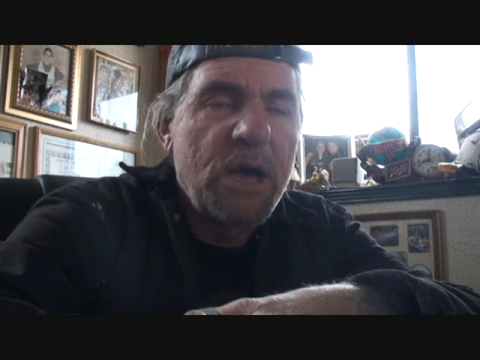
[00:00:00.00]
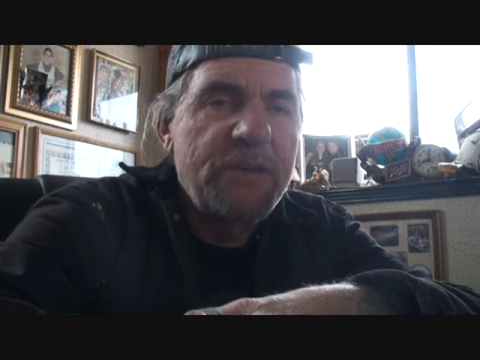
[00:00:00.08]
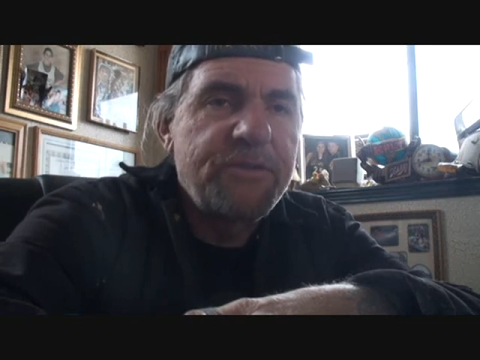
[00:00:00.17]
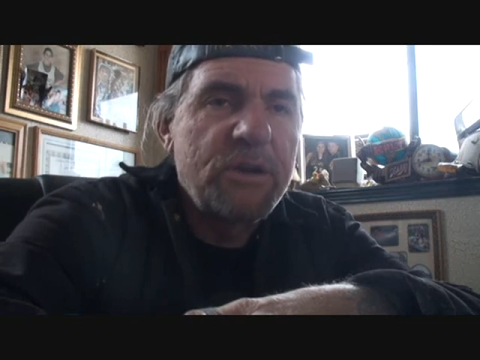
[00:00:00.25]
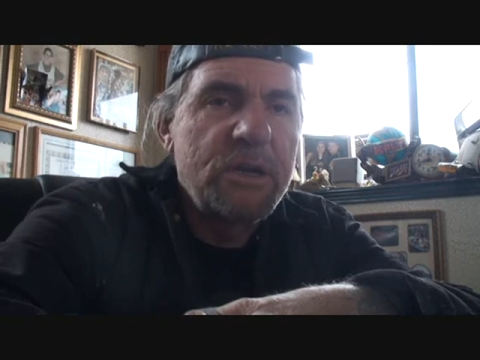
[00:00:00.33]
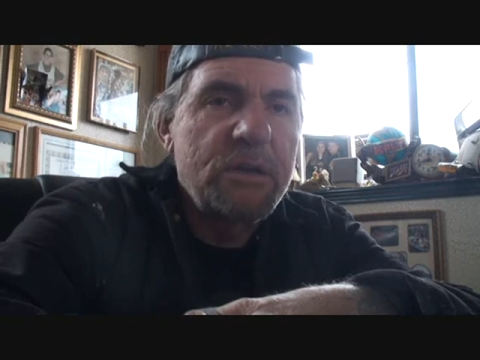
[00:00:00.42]

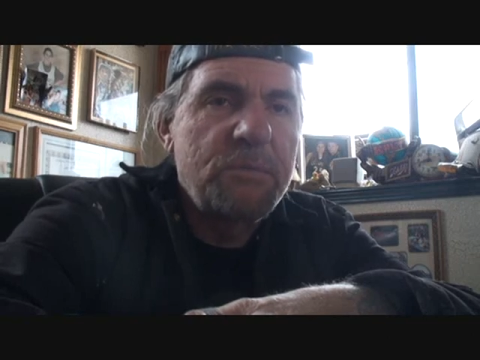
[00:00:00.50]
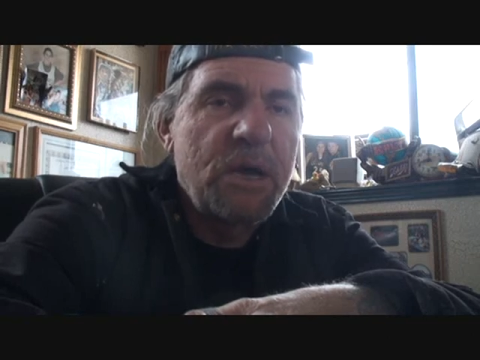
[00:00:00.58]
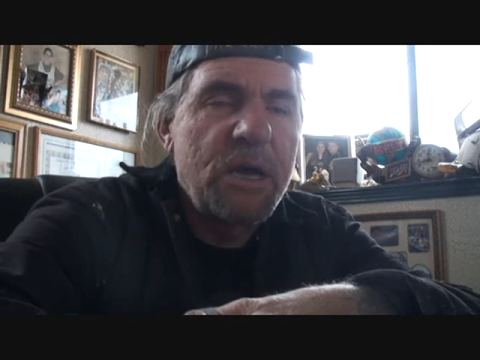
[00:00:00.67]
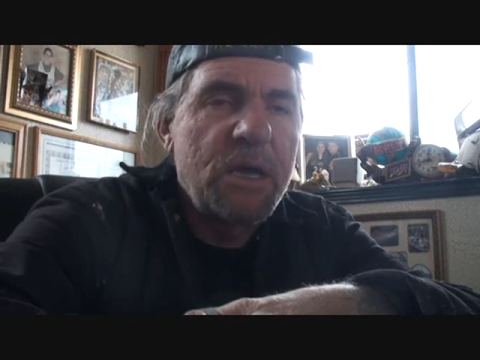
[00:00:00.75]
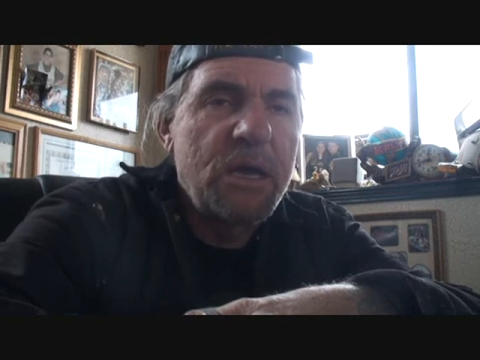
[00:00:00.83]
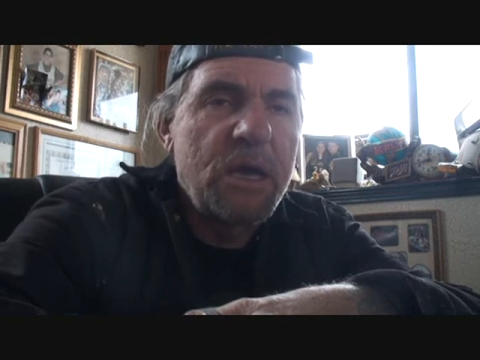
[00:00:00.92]
my friend,
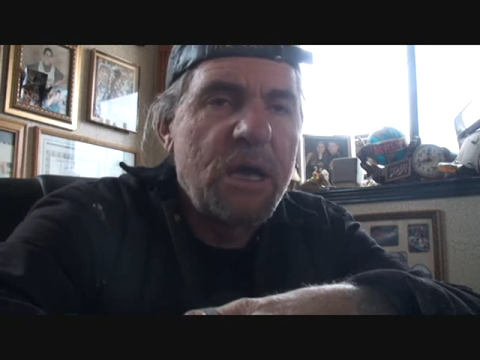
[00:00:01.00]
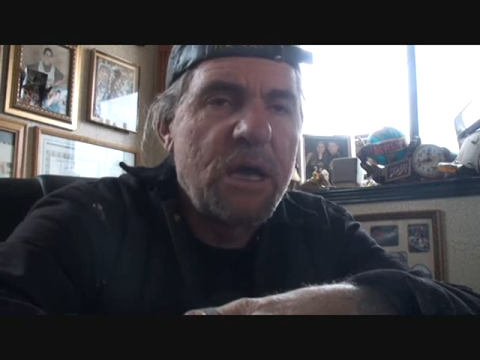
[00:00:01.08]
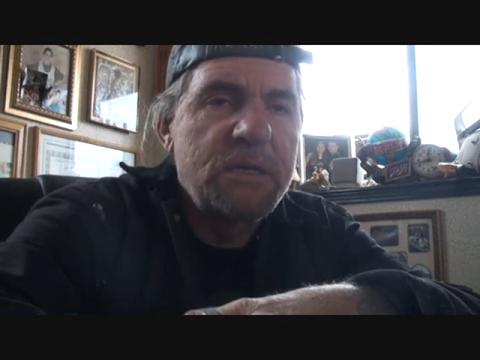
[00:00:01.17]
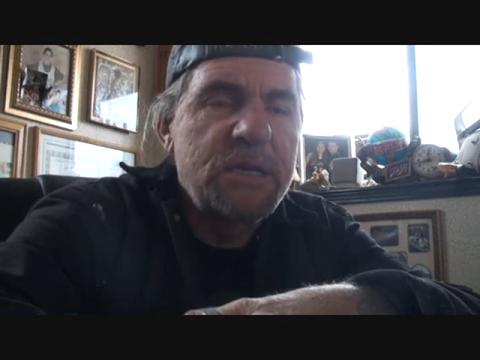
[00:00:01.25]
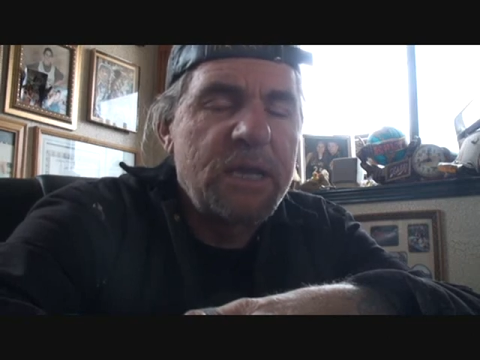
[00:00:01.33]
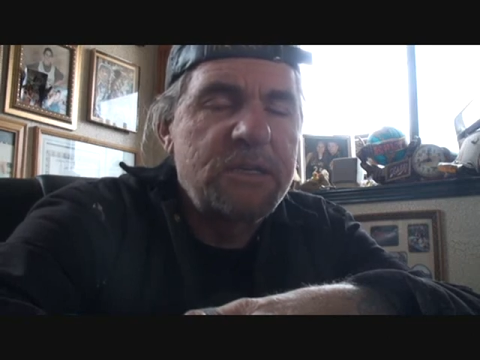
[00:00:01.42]
my
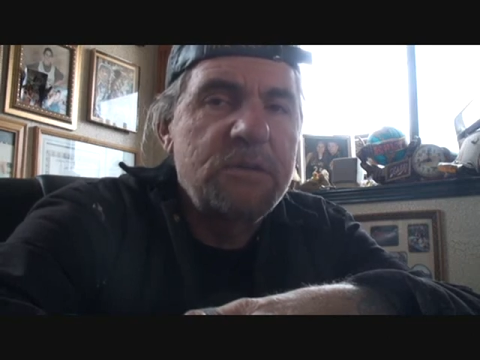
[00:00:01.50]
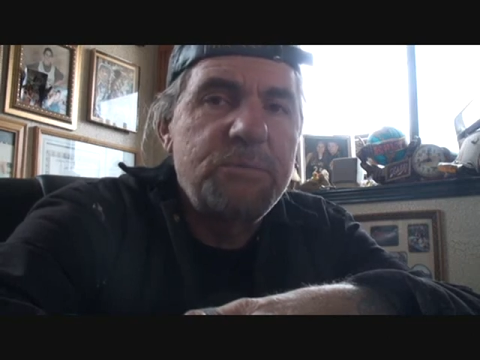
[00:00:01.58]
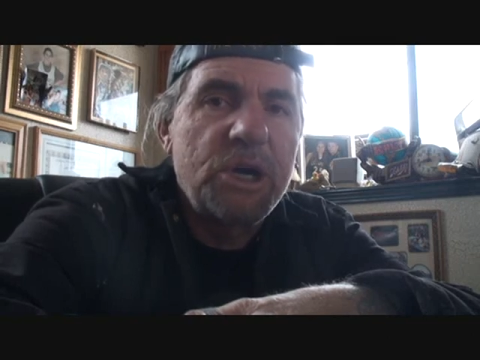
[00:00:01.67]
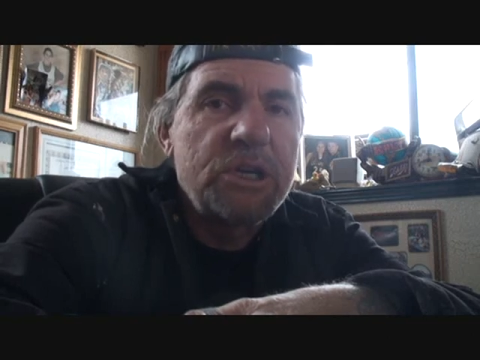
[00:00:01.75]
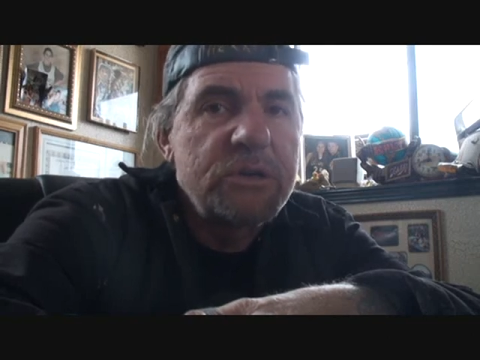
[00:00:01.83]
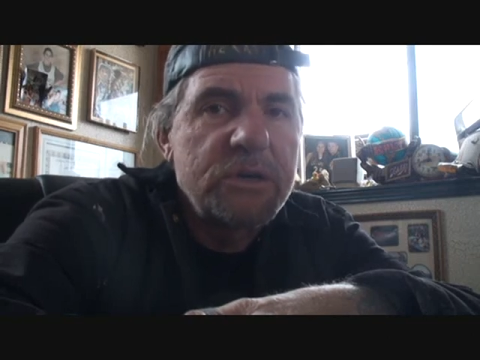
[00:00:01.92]
uh, tattoo
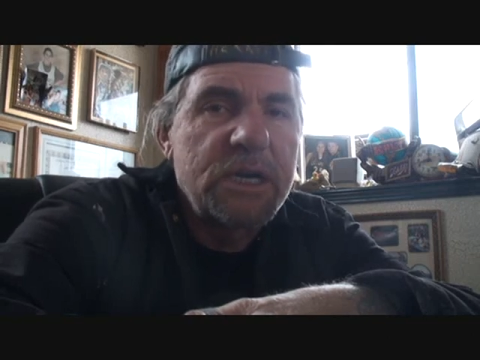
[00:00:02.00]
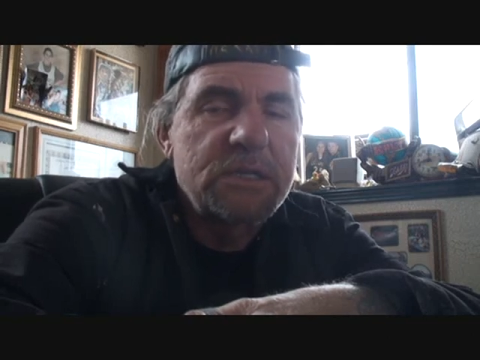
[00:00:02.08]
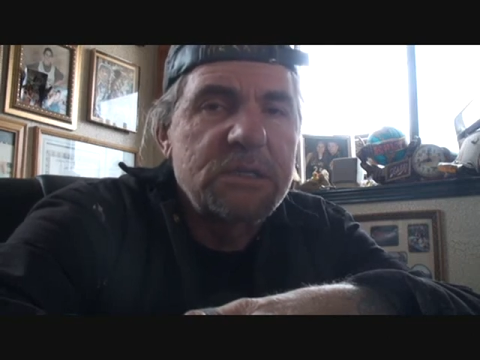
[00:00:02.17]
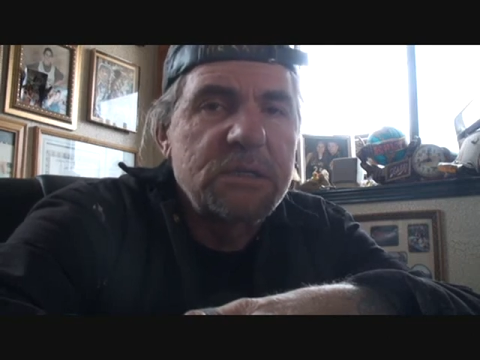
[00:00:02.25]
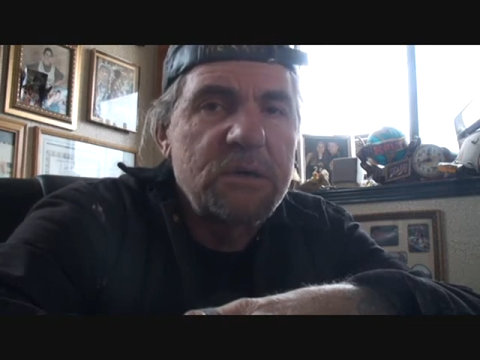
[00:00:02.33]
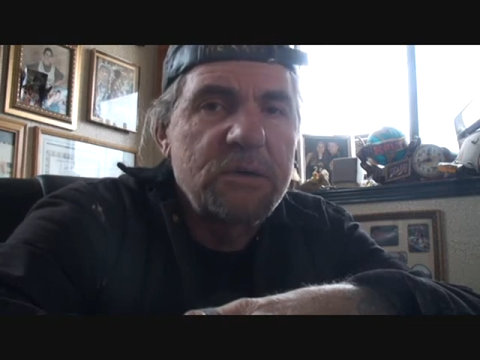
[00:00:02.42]
buddy
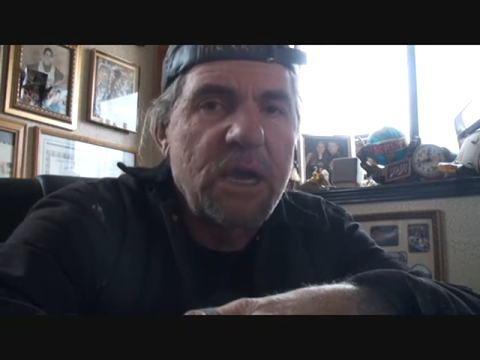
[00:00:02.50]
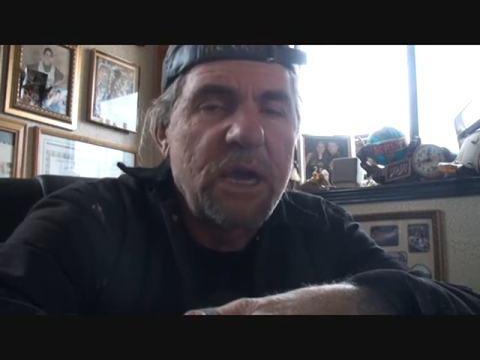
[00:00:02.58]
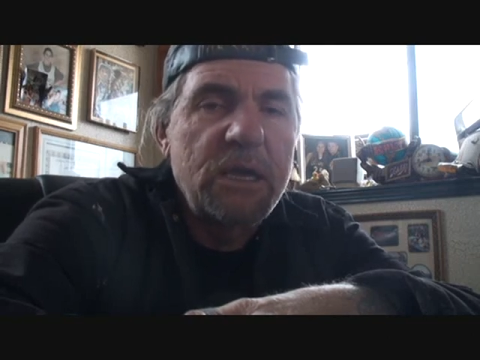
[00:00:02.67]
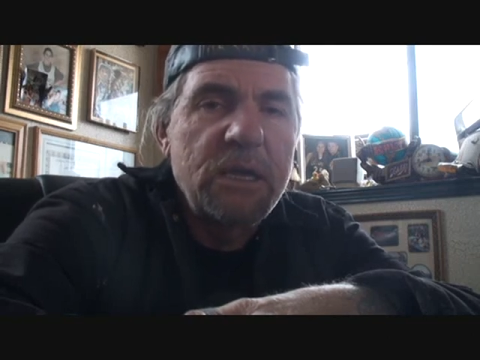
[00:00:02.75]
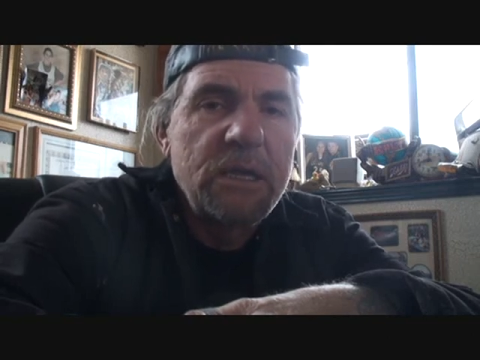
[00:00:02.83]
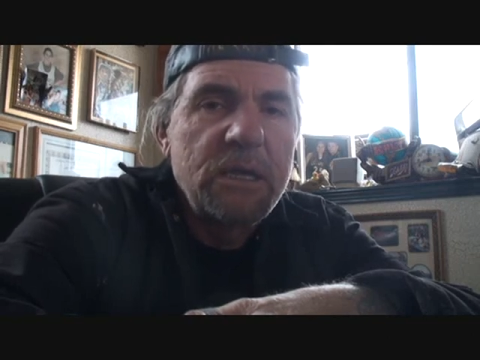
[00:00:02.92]
Chris, okay,